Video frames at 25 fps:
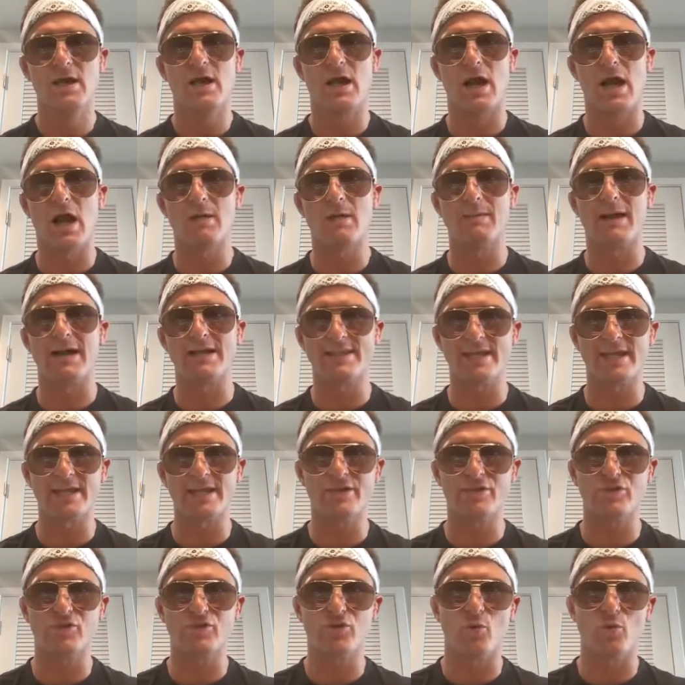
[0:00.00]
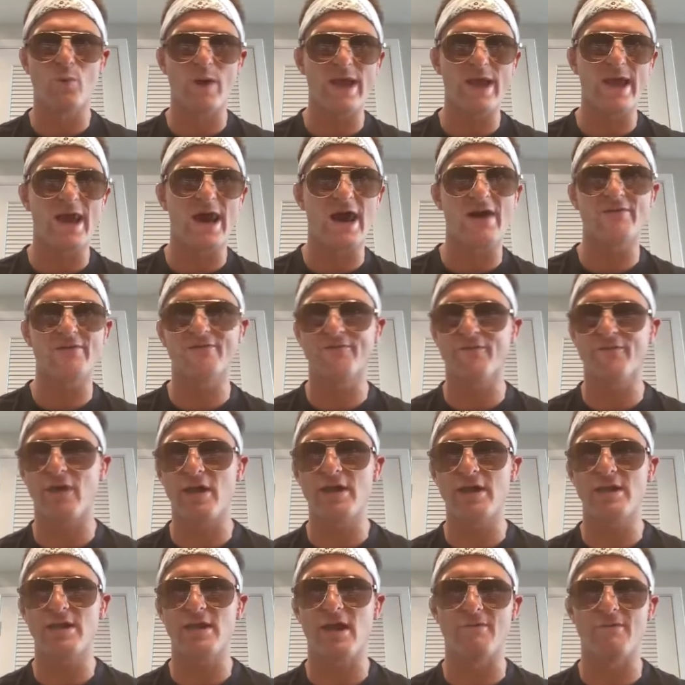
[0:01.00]
Um, I think the way I
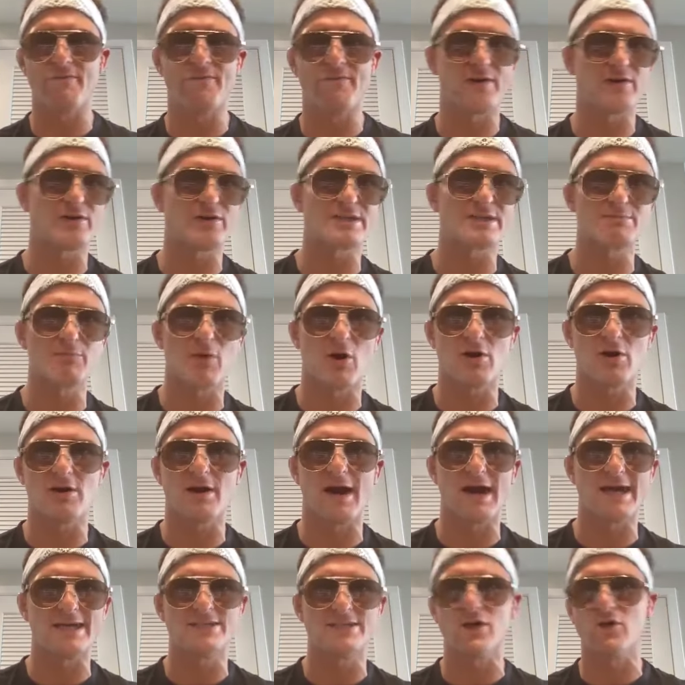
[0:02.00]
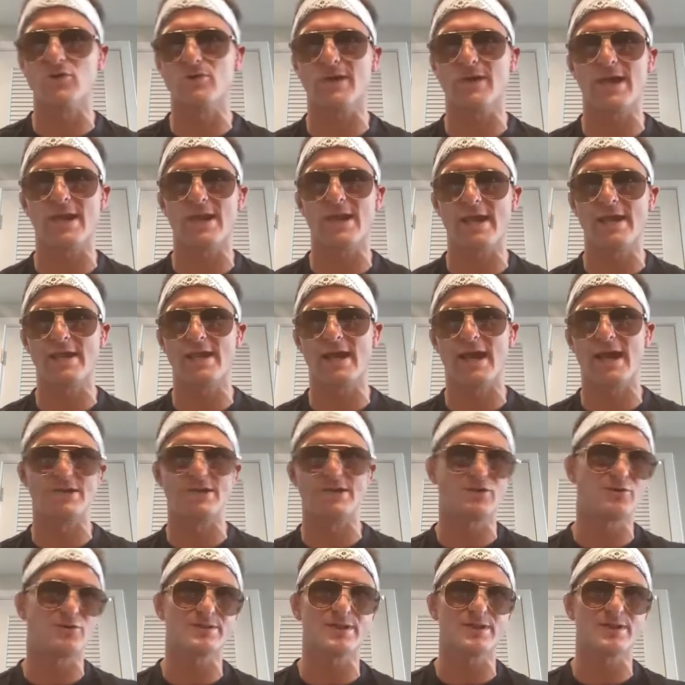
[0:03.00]
fight, I'm very smart. I don't get hit. I
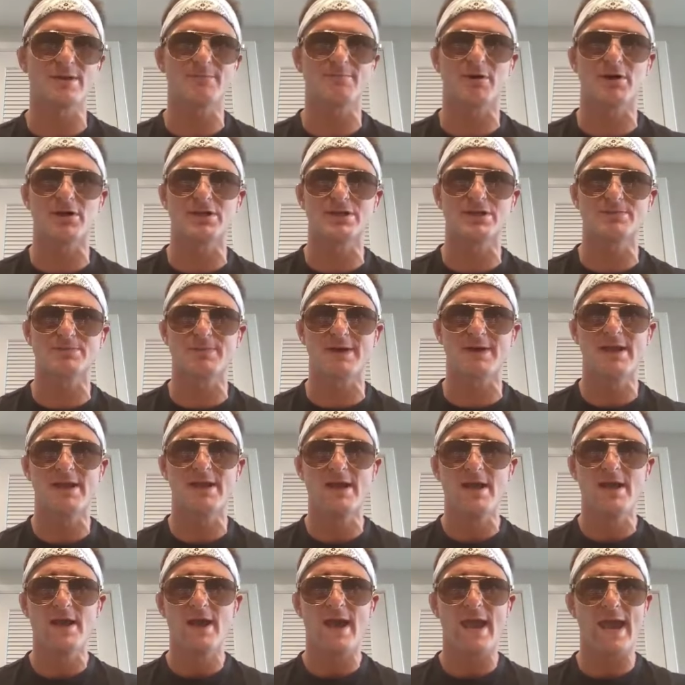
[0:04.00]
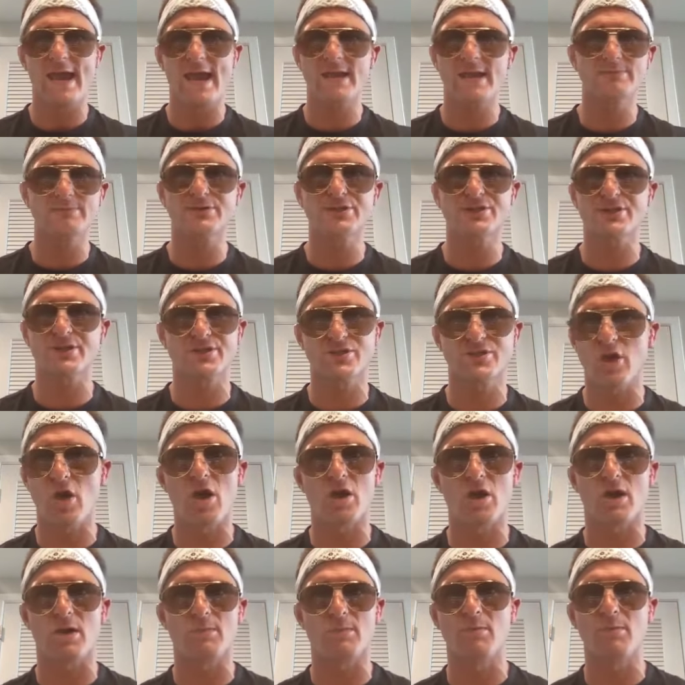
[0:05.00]
don't take punishment. And I'm just a
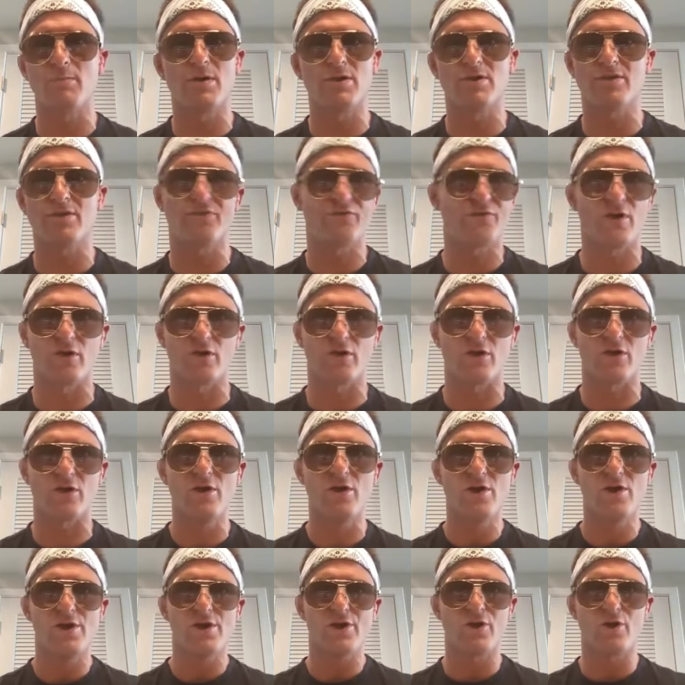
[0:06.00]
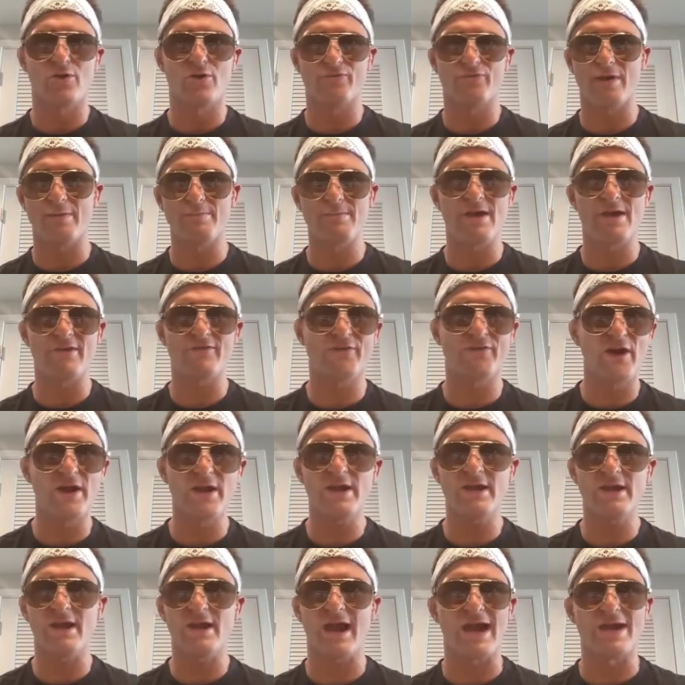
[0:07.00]
dog. I'm a motherfucker. You know, if I'm not
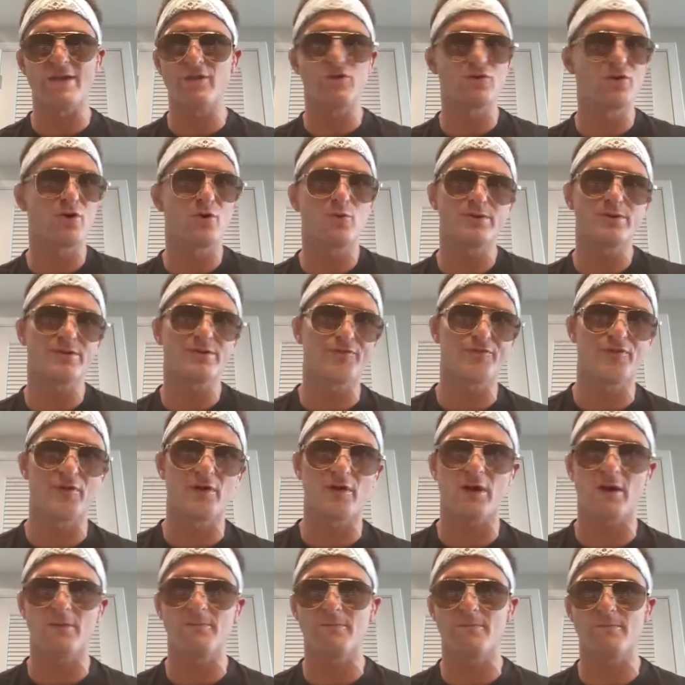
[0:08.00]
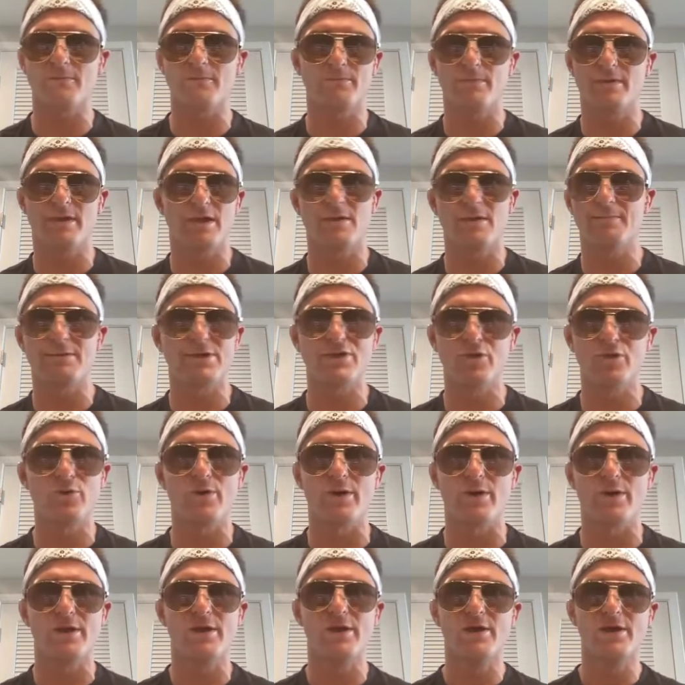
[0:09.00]
fighting, I don't know what the fuck I'm going to be
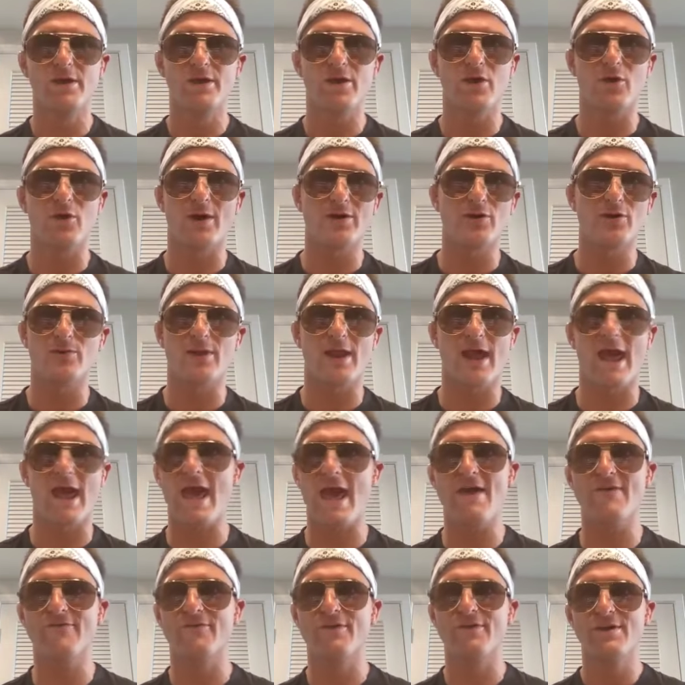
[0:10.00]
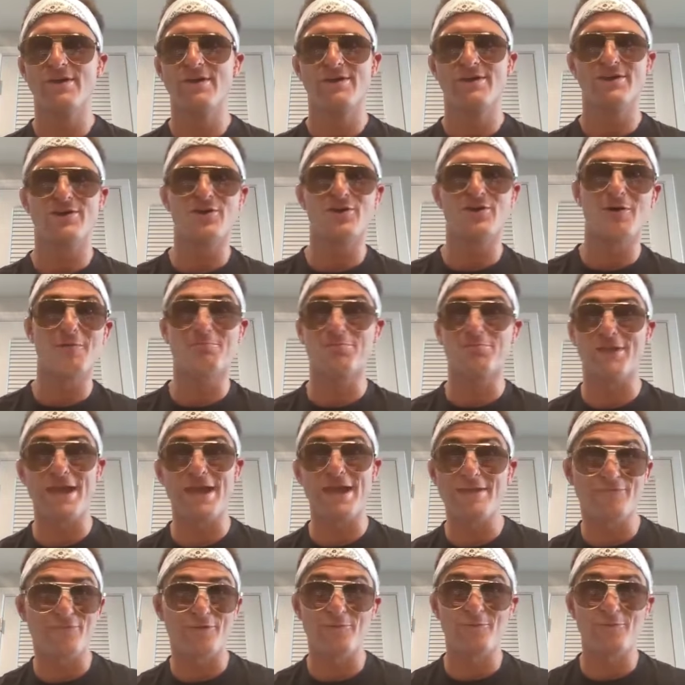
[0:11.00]
doing. You know, I don't have, you know, a
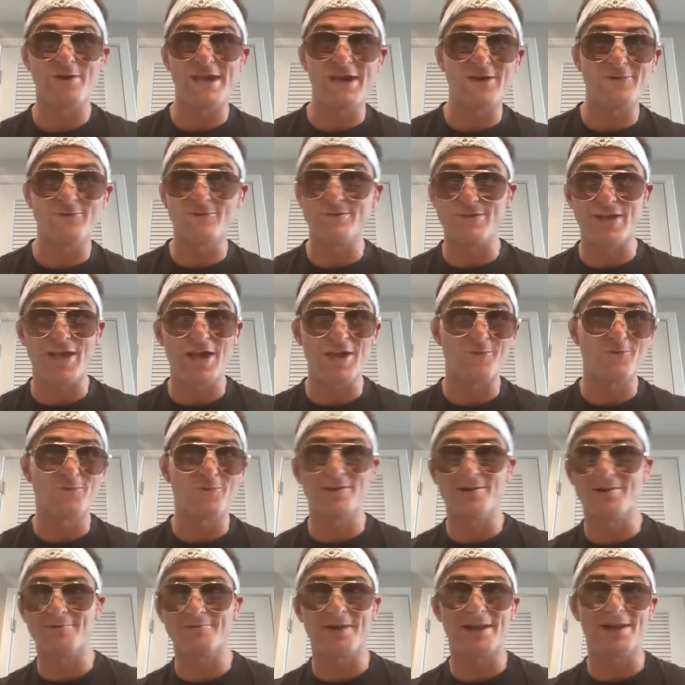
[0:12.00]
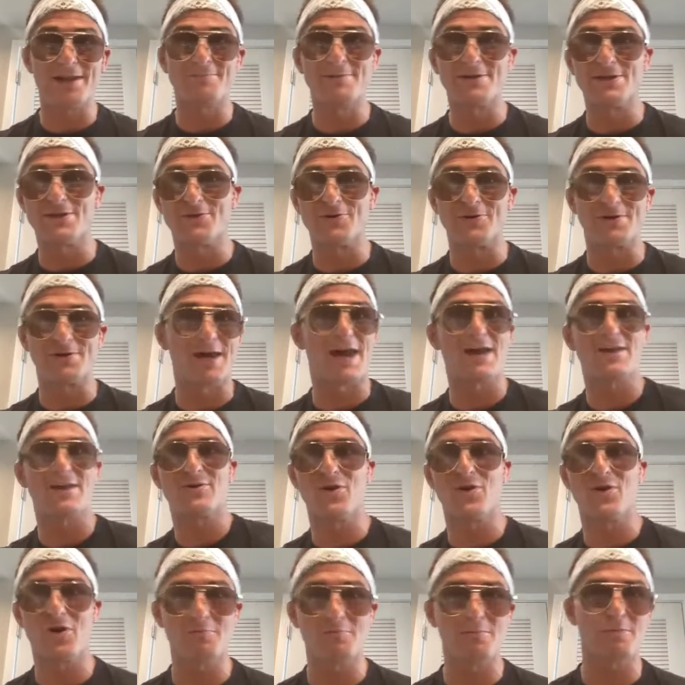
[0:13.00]
plan for when I retire, what I'm going to be doing. I
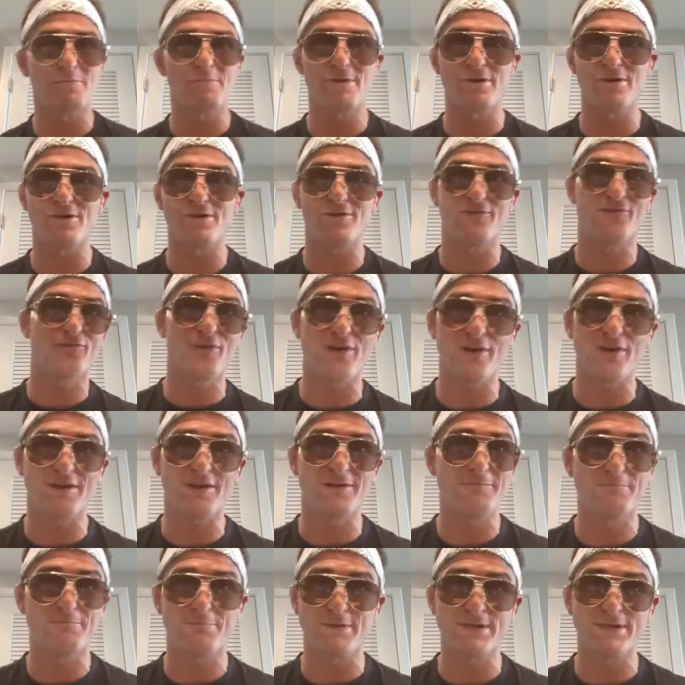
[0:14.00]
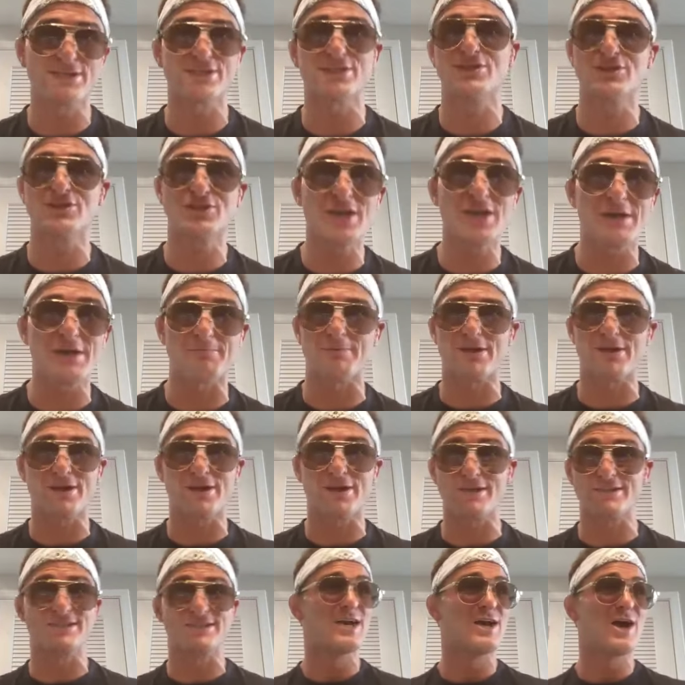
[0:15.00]
don't know. I'm going to be a fucking piece of shit
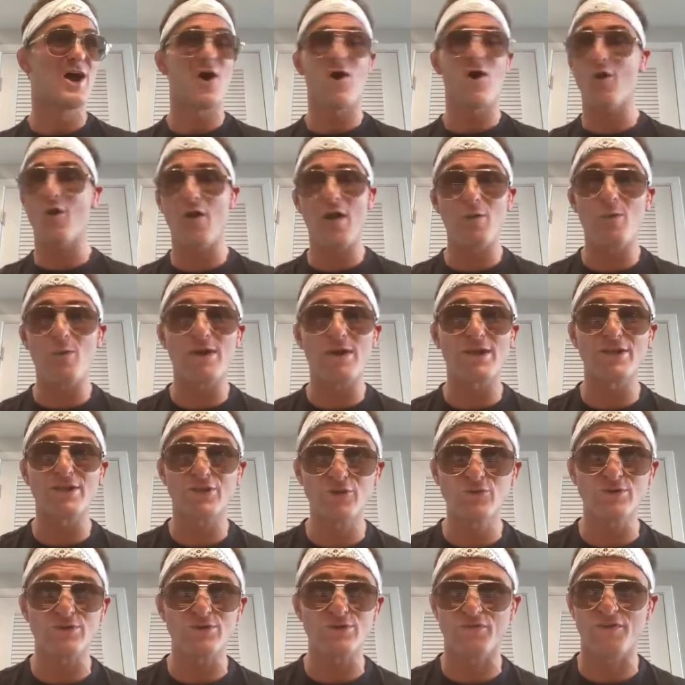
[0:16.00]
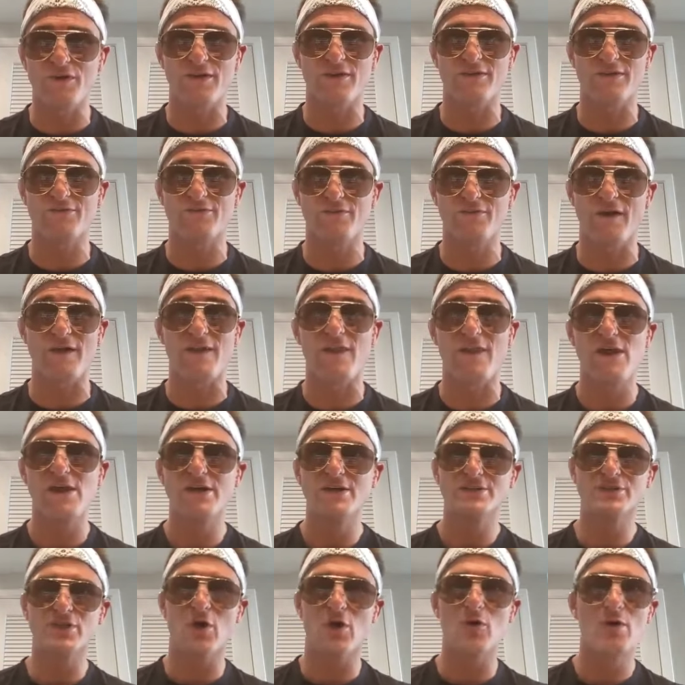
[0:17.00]
because all I want to do is fucking fight.
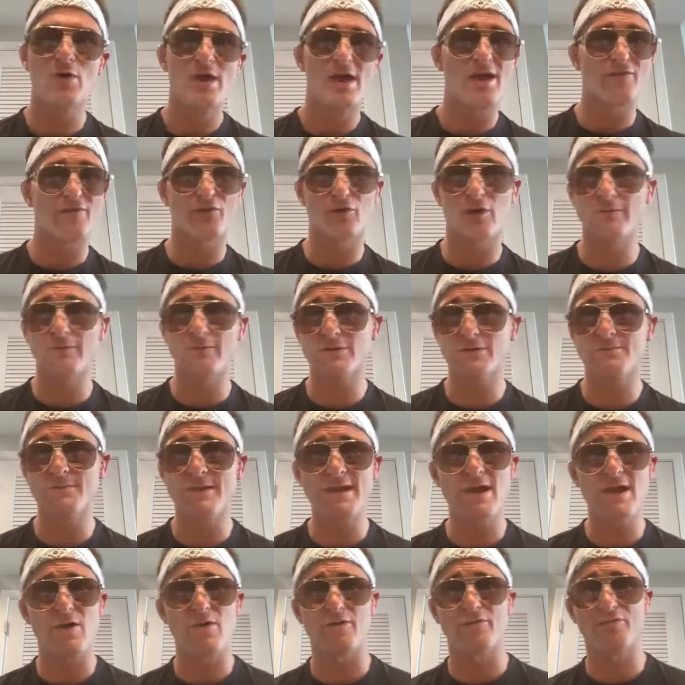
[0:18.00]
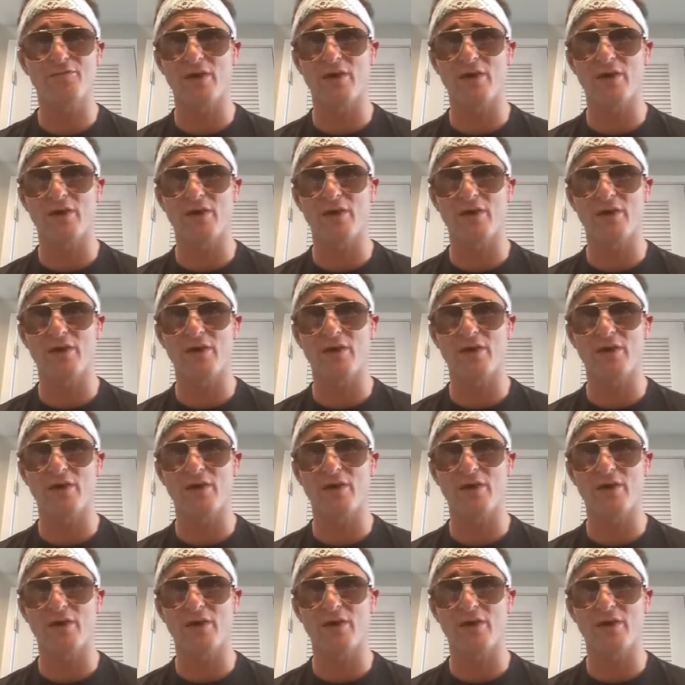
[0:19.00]
So if it were up to me, I would